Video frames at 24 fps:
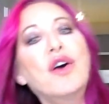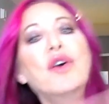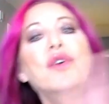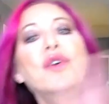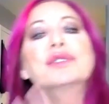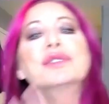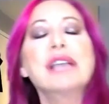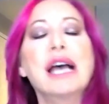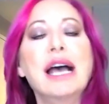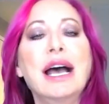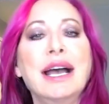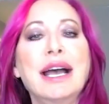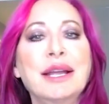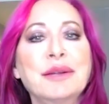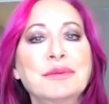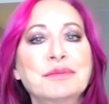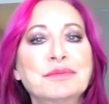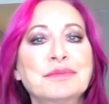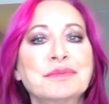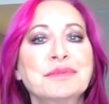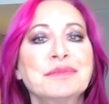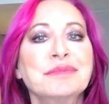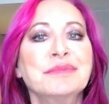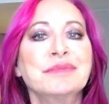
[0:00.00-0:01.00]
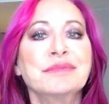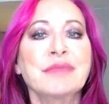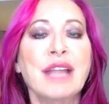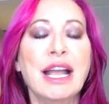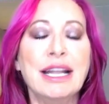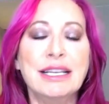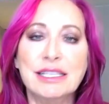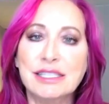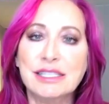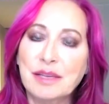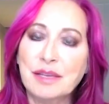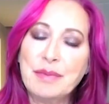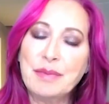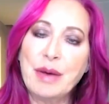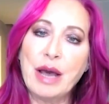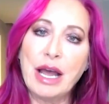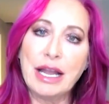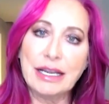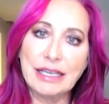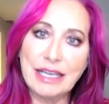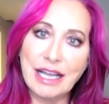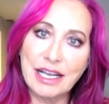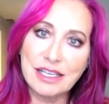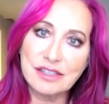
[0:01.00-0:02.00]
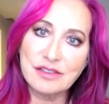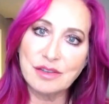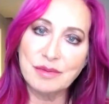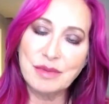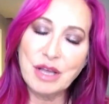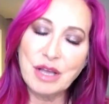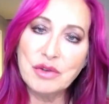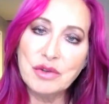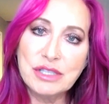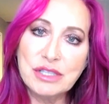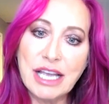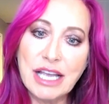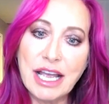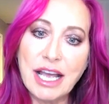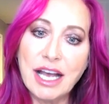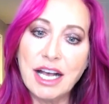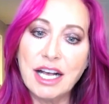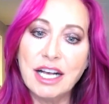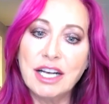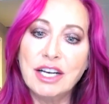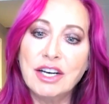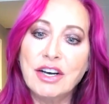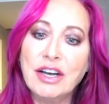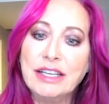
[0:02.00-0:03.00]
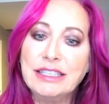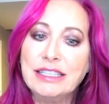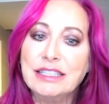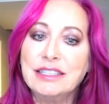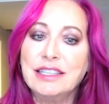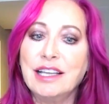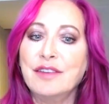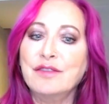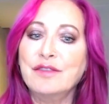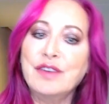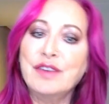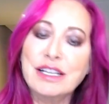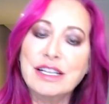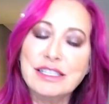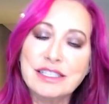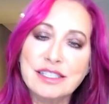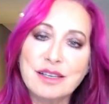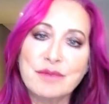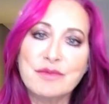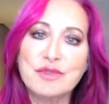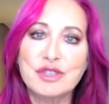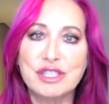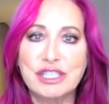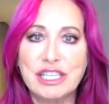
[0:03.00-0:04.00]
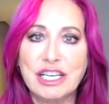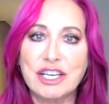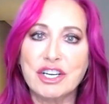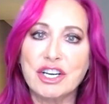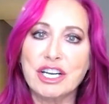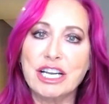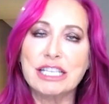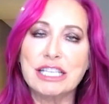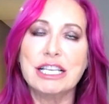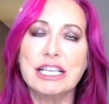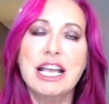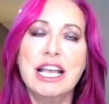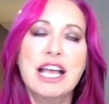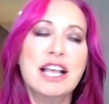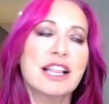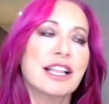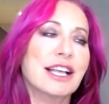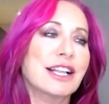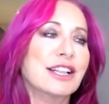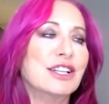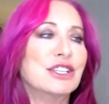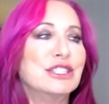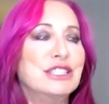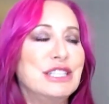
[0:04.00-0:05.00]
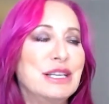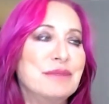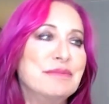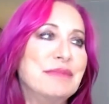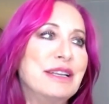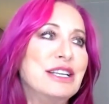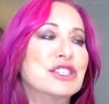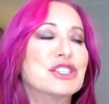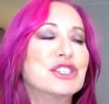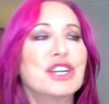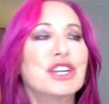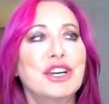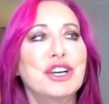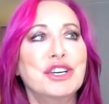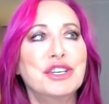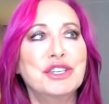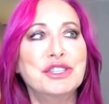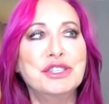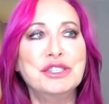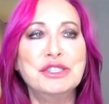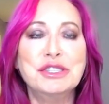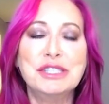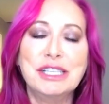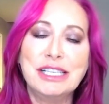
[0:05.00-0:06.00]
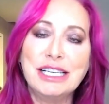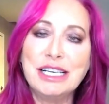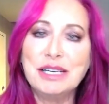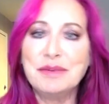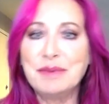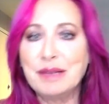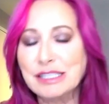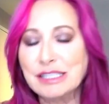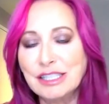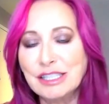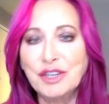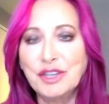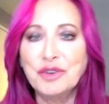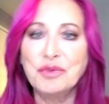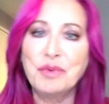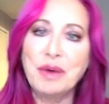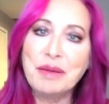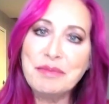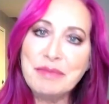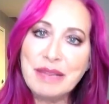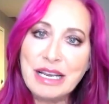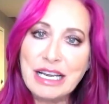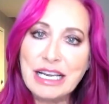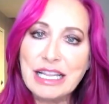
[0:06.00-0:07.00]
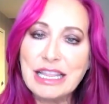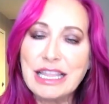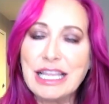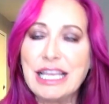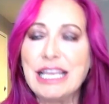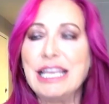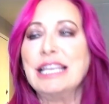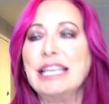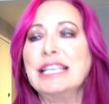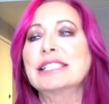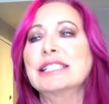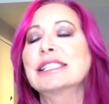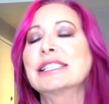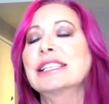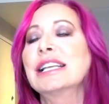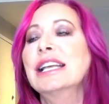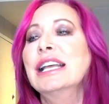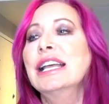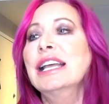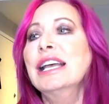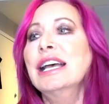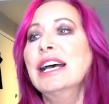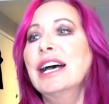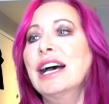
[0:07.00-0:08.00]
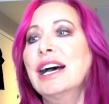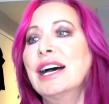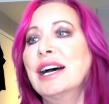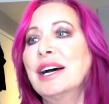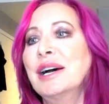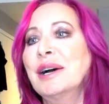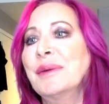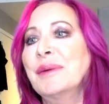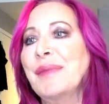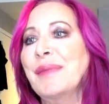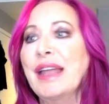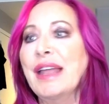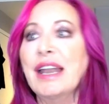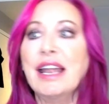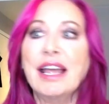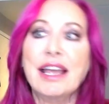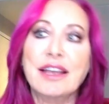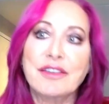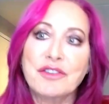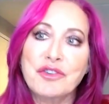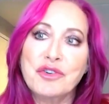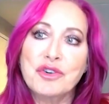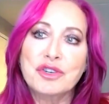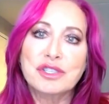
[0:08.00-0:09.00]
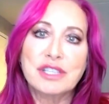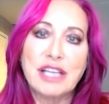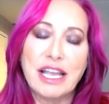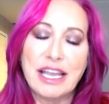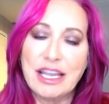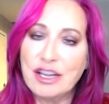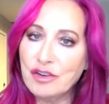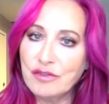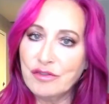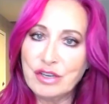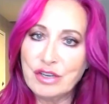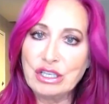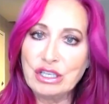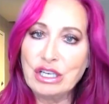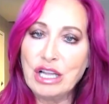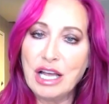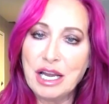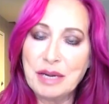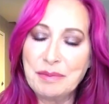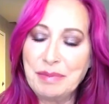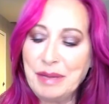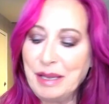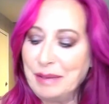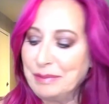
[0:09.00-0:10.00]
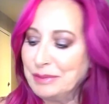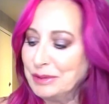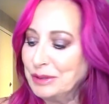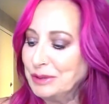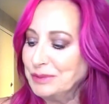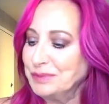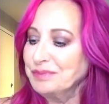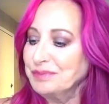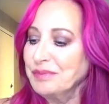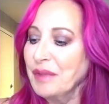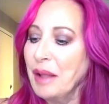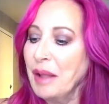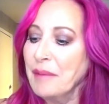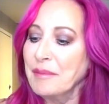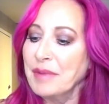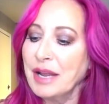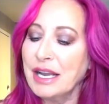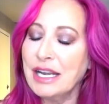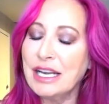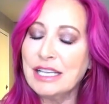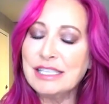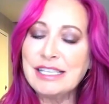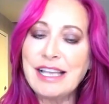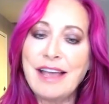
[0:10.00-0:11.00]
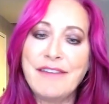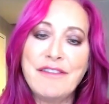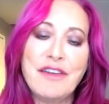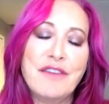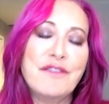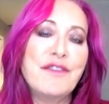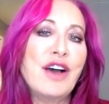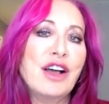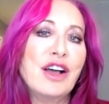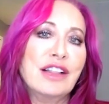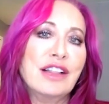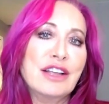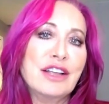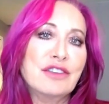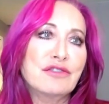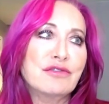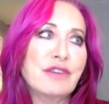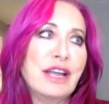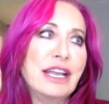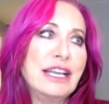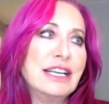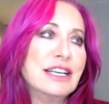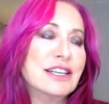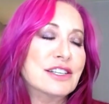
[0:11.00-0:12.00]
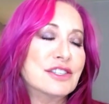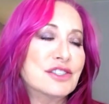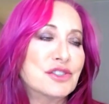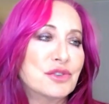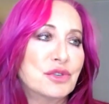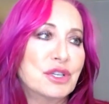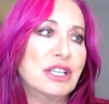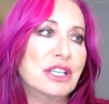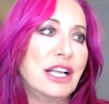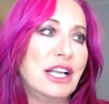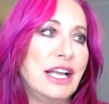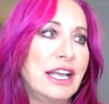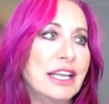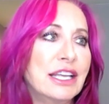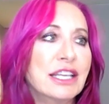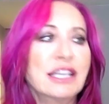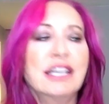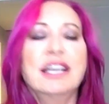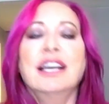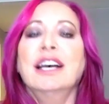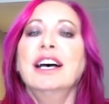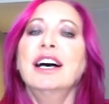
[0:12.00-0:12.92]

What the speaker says: whole time, I did some podcasts from the hotel. I did that fun summer series, like little 10-minute shows. I did a bunch of little 1-minute things. And of course, I interviewed a lot of people. But I just haven't felt like ready to sort of like